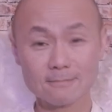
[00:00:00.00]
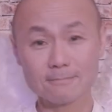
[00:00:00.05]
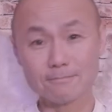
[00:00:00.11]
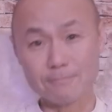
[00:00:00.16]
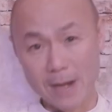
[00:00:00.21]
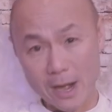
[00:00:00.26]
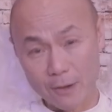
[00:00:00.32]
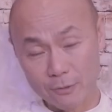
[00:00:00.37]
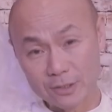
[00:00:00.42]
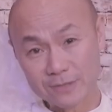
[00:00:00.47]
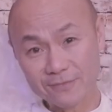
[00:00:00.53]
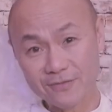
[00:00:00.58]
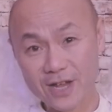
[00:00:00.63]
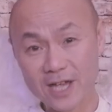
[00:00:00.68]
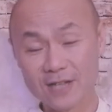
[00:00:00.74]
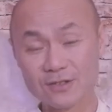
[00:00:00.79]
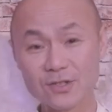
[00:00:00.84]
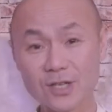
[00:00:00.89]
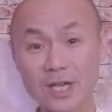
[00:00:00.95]
Mary's
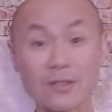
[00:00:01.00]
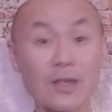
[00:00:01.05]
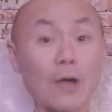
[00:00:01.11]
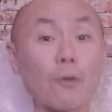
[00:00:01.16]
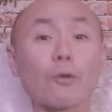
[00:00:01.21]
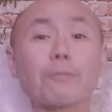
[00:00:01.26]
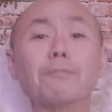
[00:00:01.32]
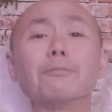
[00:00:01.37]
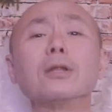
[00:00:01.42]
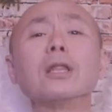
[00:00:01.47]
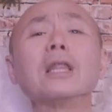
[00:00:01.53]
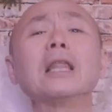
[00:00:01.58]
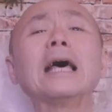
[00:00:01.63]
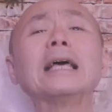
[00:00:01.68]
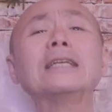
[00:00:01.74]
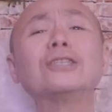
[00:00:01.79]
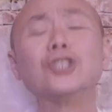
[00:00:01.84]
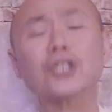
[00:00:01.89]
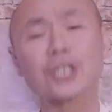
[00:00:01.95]
fiancé. They were
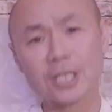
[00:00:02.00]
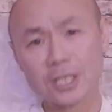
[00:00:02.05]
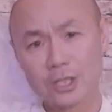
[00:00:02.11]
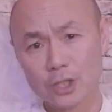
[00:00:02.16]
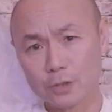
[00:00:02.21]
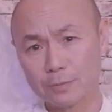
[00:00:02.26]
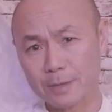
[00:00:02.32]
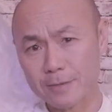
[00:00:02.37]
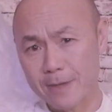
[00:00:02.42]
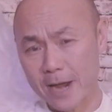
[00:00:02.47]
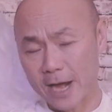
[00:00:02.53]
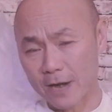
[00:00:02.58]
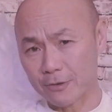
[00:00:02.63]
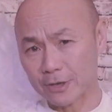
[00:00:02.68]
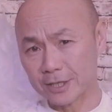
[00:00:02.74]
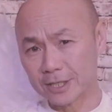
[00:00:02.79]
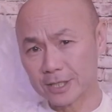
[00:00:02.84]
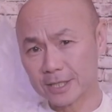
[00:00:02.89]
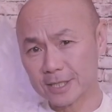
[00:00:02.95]
pledged to be
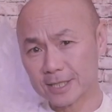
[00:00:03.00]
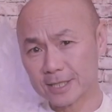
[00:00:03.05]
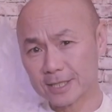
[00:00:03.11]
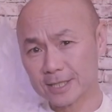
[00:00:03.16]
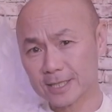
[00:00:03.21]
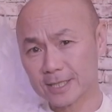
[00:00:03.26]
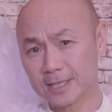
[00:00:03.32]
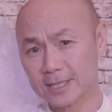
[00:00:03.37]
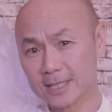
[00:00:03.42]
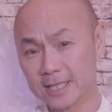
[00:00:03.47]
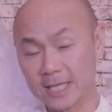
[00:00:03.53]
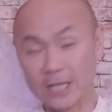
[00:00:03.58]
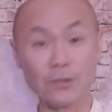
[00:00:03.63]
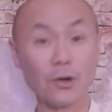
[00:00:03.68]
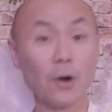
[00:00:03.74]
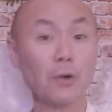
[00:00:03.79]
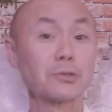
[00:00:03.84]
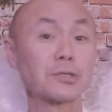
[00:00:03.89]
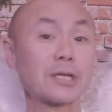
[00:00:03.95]
married. In
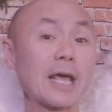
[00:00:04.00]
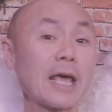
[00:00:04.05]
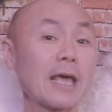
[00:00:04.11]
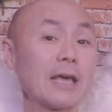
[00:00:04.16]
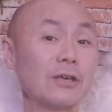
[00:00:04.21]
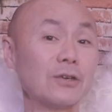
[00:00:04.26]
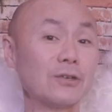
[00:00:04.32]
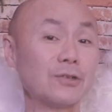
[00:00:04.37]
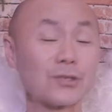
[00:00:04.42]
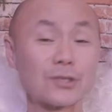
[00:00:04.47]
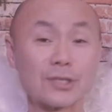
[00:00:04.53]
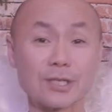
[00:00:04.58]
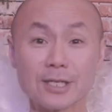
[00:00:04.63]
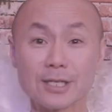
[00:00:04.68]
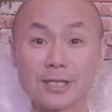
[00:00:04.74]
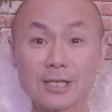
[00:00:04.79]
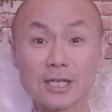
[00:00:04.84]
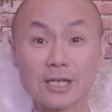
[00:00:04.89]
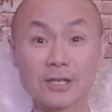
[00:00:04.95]
those days,
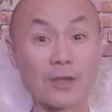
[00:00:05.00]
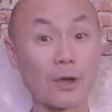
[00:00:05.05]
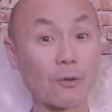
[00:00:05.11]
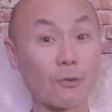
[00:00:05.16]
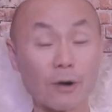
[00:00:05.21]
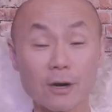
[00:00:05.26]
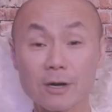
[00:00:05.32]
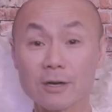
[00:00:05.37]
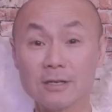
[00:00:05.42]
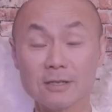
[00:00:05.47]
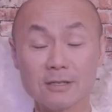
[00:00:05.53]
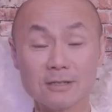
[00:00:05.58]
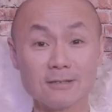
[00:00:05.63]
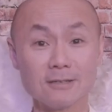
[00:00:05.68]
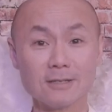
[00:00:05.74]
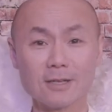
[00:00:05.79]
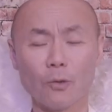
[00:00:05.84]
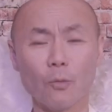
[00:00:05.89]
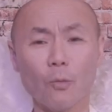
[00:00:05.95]
they were,
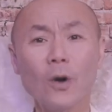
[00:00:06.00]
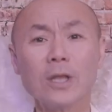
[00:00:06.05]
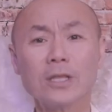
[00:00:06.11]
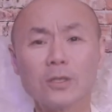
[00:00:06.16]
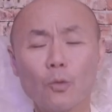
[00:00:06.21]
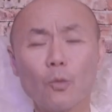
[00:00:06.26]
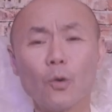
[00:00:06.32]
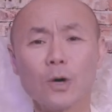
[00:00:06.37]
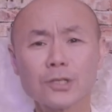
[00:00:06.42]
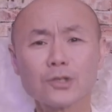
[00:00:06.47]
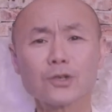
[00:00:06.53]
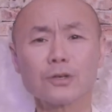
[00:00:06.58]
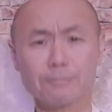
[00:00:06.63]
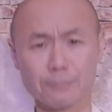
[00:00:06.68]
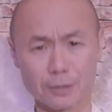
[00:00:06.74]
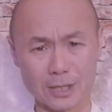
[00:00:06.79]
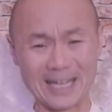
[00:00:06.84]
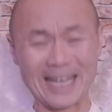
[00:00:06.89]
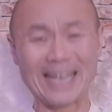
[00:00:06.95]
once you're
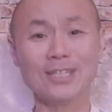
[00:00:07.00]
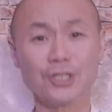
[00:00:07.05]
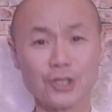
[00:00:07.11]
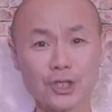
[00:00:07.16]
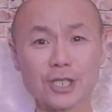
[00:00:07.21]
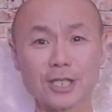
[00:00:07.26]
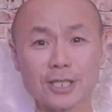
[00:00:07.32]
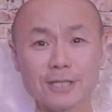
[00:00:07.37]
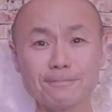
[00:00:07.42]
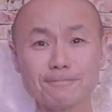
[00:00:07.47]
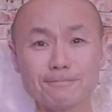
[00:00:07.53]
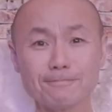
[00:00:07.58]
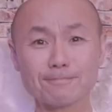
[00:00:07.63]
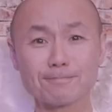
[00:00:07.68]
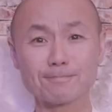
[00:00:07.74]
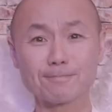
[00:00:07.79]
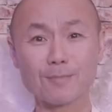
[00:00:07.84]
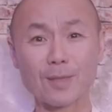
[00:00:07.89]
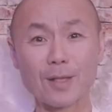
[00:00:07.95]
pledged,
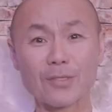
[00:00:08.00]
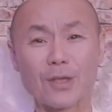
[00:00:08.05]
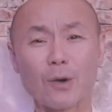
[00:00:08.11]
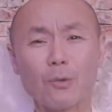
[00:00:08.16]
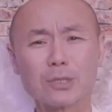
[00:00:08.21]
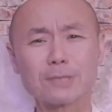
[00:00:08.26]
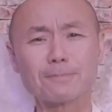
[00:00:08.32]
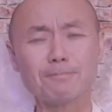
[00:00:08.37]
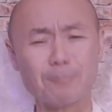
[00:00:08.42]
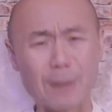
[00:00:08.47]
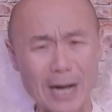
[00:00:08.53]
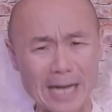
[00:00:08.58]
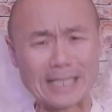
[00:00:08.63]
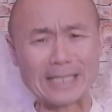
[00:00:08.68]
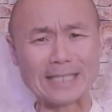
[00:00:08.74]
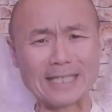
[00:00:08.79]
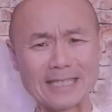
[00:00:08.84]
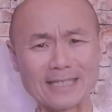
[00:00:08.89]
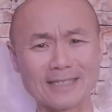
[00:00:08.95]
that was
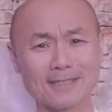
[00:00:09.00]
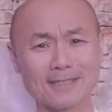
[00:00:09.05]
binding.